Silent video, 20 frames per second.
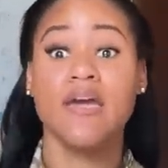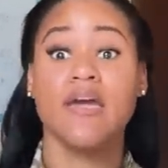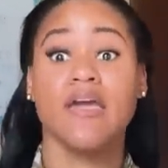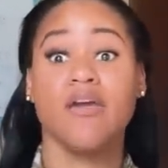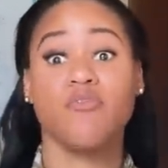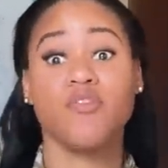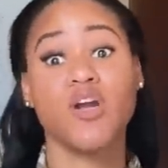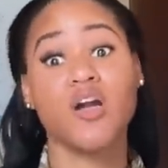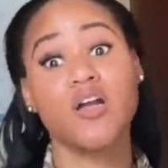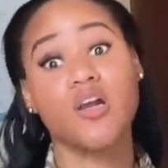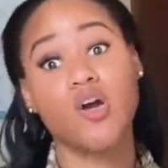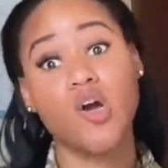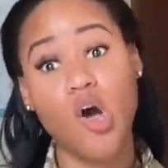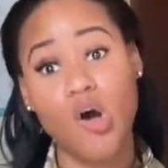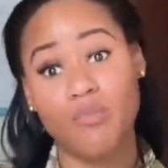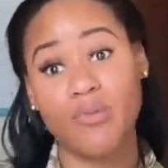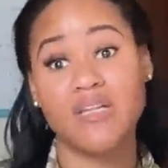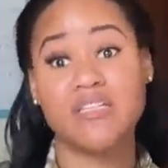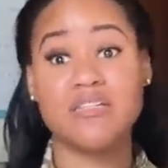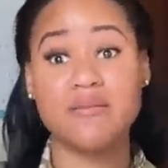If you're gonna
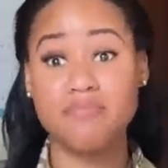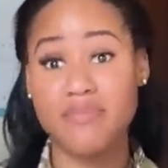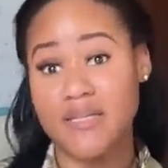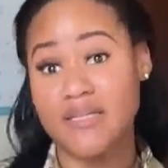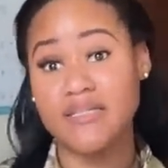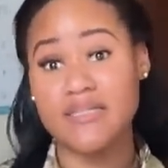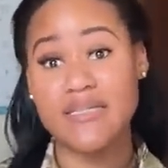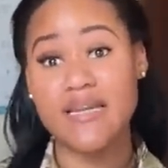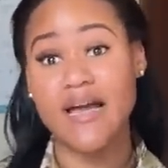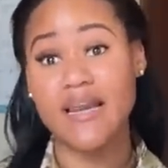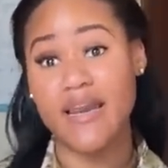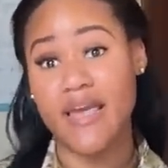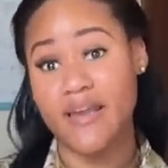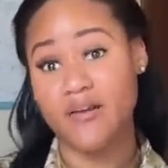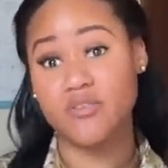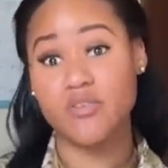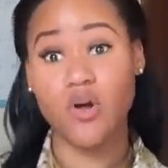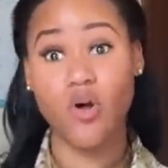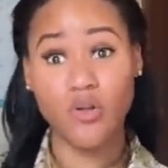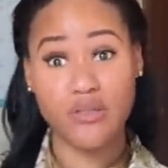commit to build to that
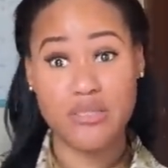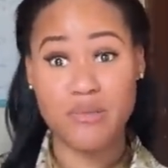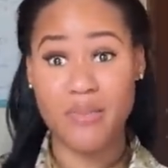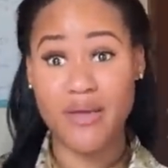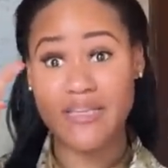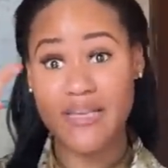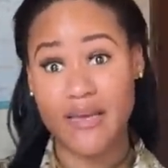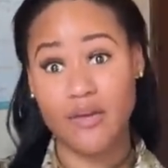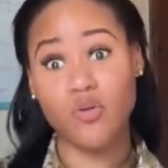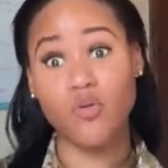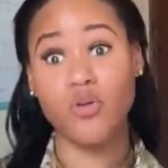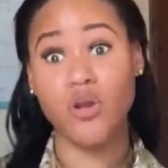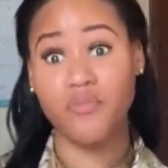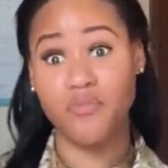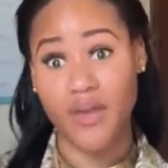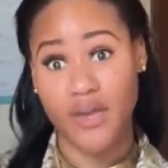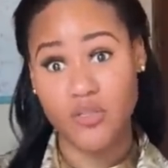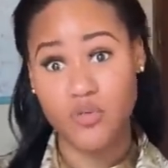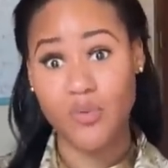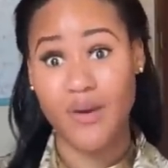ultimate end goal of
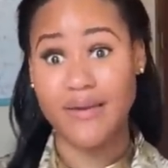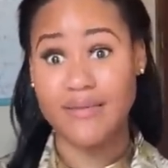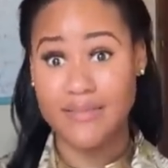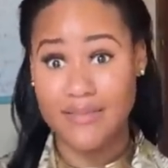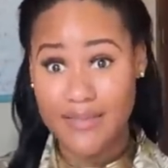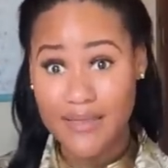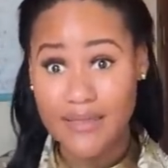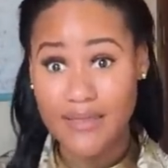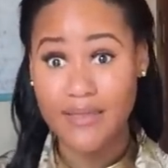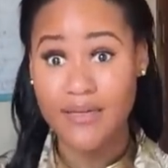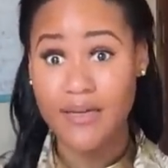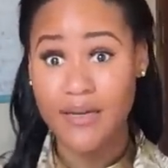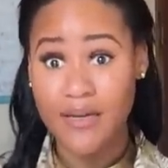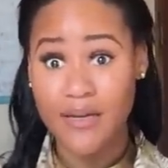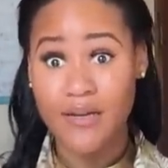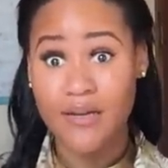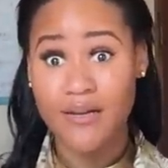XYZ,